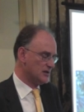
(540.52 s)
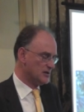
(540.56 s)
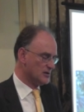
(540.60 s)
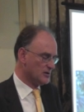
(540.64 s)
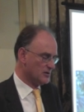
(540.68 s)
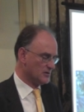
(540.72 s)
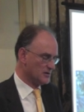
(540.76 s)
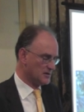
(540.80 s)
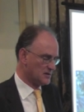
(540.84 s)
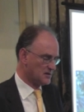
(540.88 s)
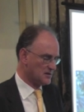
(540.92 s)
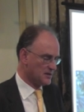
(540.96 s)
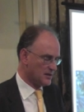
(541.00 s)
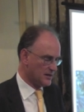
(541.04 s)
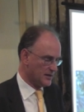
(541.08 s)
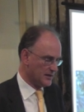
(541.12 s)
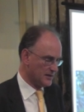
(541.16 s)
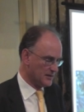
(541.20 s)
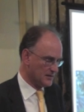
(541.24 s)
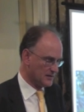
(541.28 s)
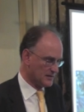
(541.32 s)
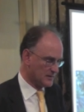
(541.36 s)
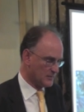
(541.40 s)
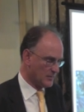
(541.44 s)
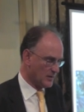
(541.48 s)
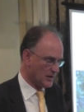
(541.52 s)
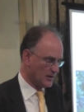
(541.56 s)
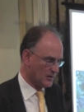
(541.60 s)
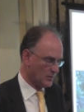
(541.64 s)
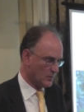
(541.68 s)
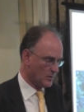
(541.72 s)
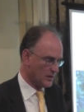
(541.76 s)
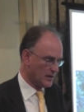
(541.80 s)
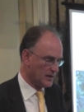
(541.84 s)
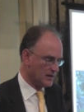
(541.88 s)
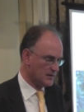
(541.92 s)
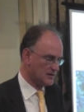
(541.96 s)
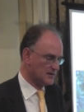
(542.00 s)
not science, by
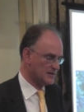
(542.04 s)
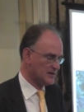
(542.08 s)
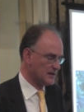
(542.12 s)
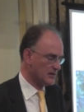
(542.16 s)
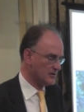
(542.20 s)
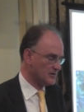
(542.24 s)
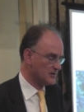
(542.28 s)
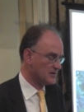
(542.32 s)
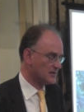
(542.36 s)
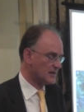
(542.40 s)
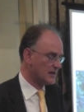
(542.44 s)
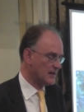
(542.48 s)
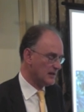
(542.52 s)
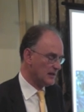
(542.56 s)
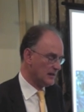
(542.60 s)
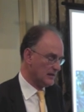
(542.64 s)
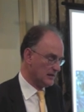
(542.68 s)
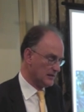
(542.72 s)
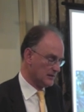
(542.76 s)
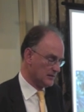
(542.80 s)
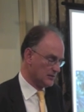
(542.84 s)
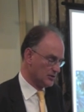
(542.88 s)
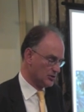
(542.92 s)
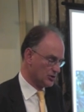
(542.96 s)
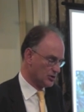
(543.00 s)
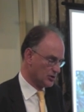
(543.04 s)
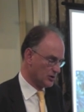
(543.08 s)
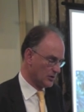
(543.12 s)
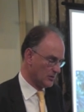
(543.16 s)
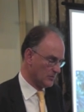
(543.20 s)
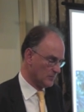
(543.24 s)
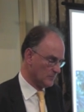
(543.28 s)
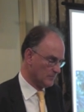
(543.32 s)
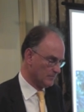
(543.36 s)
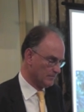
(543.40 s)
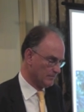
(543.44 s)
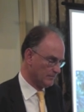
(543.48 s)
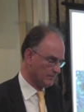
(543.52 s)
the way, as Terence Kealey has
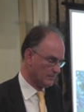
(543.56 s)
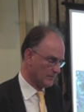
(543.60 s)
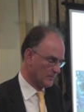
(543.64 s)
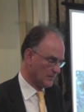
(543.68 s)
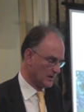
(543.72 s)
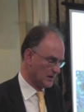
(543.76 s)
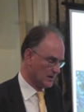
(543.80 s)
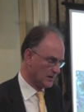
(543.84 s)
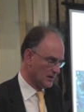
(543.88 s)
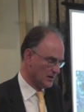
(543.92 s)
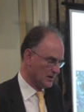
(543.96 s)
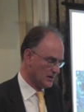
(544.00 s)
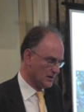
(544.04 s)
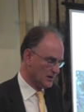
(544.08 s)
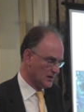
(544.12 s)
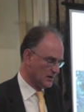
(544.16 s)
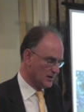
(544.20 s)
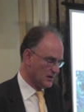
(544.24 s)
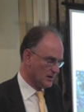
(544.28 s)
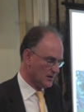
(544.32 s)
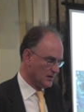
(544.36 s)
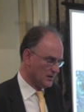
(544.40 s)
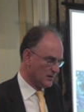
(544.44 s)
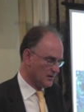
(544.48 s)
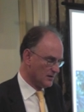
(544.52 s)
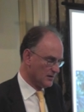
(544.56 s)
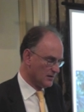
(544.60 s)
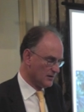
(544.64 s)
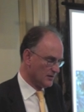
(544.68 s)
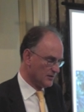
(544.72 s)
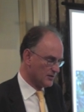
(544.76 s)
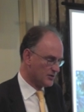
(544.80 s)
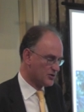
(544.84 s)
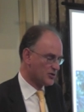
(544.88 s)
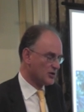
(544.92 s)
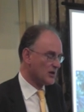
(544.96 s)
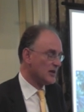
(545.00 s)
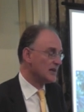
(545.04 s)
shown.
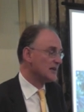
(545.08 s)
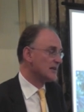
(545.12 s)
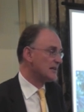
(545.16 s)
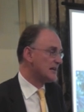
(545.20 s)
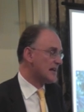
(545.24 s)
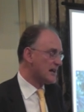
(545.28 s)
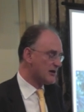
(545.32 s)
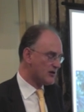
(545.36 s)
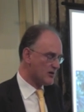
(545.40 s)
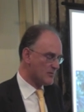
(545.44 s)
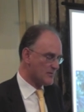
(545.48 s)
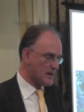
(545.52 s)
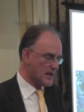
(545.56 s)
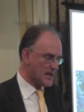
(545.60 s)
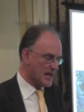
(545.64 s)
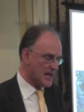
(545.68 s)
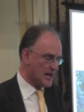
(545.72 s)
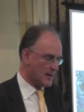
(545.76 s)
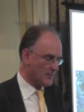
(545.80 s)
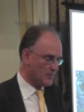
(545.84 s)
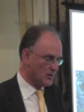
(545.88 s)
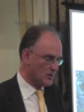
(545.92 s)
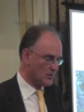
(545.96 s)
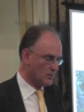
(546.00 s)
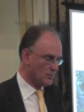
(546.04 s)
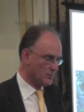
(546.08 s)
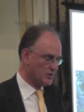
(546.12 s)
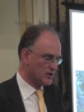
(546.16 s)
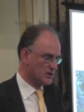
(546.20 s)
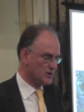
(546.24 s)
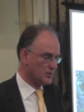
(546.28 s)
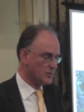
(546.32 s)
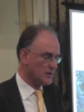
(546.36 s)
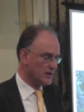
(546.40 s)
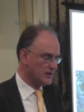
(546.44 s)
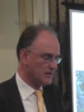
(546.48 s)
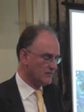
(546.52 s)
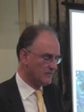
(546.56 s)
The trial and error may happen
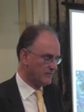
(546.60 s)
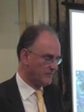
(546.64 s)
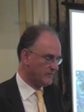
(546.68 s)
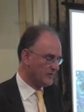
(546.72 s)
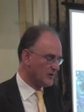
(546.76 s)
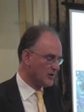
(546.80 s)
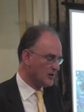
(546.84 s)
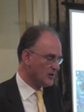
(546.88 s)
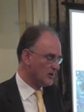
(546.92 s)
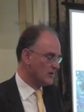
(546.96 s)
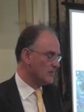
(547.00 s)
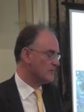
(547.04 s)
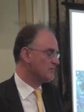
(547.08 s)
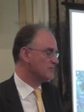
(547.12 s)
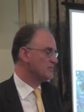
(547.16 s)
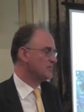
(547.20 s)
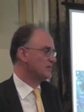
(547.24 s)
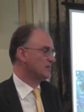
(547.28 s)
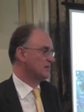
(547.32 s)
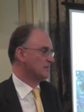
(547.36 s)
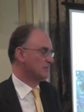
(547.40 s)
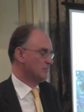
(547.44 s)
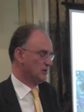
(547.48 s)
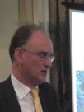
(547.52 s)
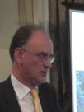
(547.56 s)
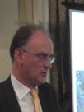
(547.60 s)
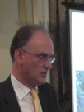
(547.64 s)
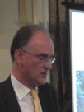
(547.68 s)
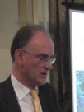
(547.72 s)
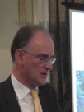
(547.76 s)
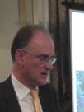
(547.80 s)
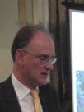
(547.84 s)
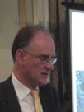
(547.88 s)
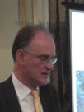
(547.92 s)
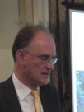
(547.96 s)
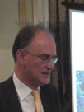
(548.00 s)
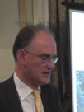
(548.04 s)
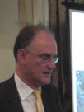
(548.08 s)
between firms,
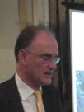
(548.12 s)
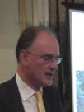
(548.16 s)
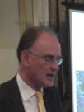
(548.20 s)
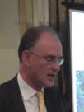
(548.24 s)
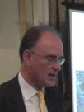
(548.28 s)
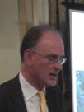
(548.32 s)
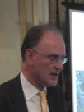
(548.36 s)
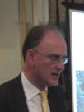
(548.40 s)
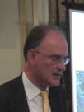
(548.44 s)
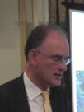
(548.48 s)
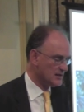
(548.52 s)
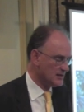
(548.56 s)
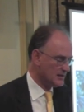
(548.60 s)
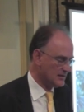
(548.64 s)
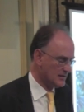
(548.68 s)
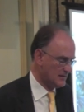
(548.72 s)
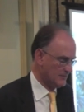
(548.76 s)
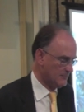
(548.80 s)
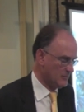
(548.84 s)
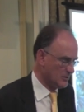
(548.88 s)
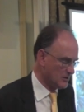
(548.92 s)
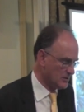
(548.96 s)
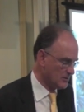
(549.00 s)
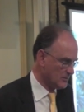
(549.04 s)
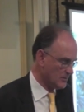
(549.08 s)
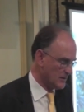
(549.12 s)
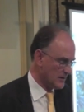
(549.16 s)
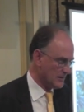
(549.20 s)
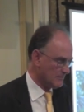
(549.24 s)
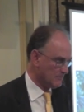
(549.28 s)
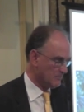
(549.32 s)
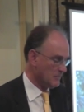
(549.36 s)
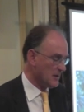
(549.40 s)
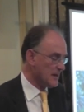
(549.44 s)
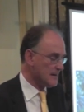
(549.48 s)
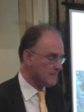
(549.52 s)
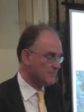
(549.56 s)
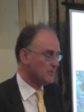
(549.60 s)
between designs,
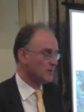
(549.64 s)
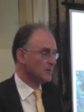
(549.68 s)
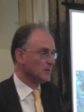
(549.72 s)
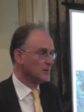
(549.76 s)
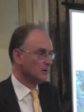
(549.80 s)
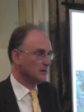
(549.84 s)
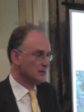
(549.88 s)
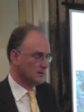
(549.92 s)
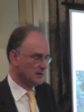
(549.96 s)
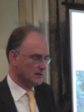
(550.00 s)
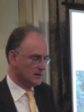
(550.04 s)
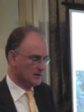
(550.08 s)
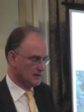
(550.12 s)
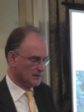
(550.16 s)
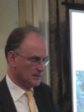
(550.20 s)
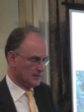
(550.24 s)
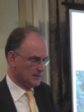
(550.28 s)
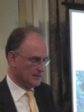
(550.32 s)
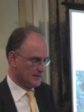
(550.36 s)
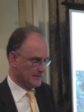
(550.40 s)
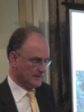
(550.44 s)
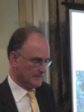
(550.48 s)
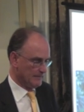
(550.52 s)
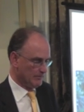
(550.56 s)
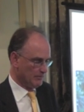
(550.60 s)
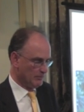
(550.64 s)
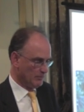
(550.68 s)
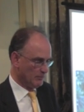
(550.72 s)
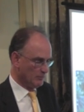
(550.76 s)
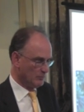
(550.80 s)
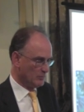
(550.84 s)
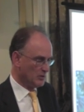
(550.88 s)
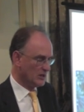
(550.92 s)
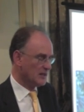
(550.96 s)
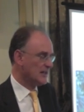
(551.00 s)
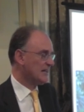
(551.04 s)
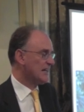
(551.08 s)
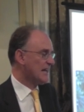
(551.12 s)
between people,
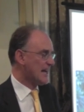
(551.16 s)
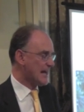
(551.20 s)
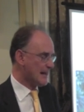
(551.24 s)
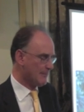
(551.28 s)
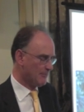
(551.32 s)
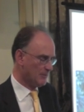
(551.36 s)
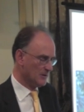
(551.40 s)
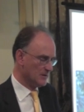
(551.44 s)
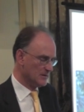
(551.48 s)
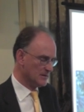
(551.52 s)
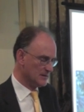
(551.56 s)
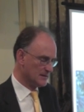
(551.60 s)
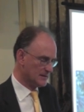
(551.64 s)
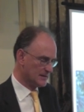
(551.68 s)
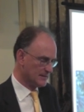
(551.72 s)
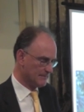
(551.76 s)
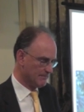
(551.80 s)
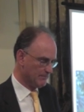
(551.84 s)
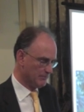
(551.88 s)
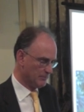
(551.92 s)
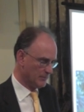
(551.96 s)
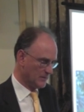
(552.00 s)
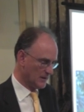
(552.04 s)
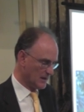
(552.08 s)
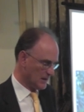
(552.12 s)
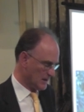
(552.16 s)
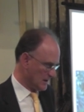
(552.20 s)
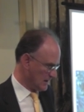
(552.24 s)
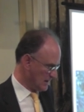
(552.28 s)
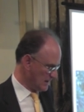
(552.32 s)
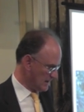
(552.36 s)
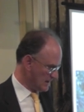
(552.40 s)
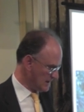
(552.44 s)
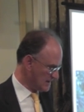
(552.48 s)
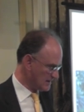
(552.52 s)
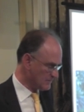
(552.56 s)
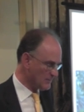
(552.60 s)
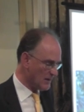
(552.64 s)
but it happens.
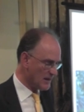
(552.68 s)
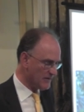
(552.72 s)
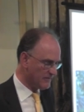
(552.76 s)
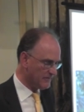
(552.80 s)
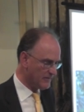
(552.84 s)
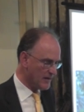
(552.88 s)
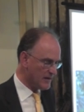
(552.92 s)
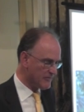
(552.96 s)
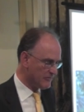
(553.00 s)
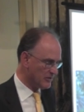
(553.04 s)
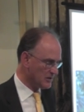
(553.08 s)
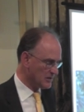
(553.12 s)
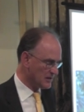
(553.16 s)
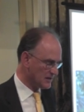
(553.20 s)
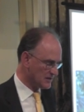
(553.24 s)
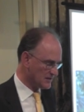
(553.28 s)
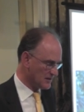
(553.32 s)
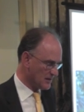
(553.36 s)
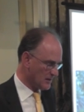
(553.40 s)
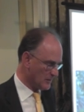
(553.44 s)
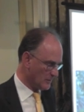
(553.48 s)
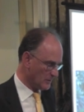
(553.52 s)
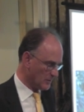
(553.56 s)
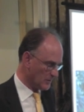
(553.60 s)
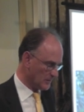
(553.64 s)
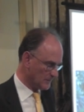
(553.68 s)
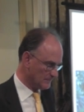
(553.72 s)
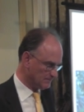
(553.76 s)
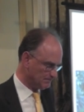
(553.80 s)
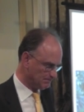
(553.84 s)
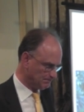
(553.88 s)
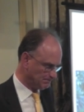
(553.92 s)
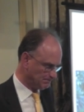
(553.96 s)
Here's my favorite example.